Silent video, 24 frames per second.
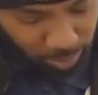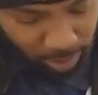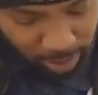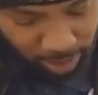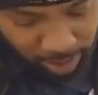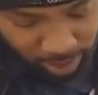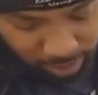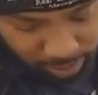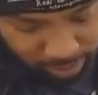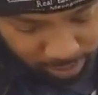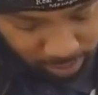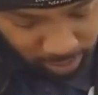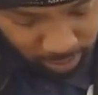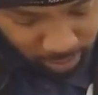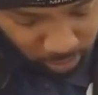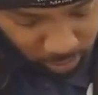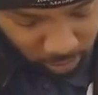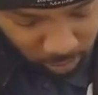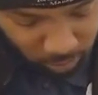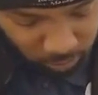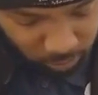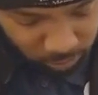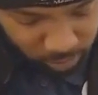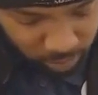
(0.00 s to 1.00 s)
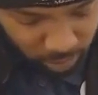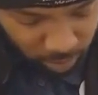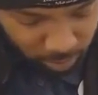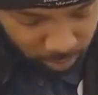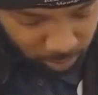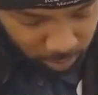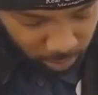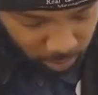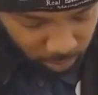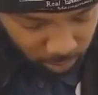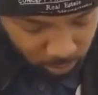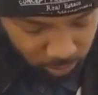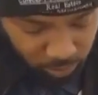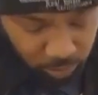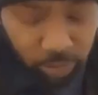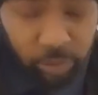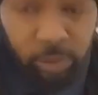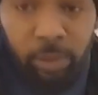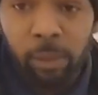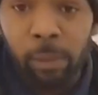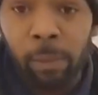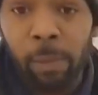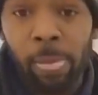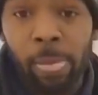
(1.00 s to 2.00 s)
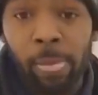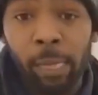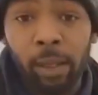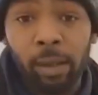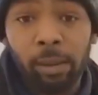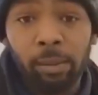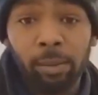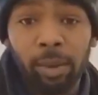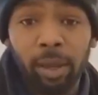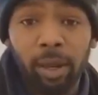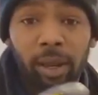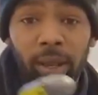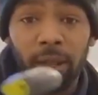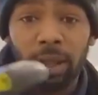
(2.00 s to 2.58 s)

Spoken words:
I got this thing a long time ago. But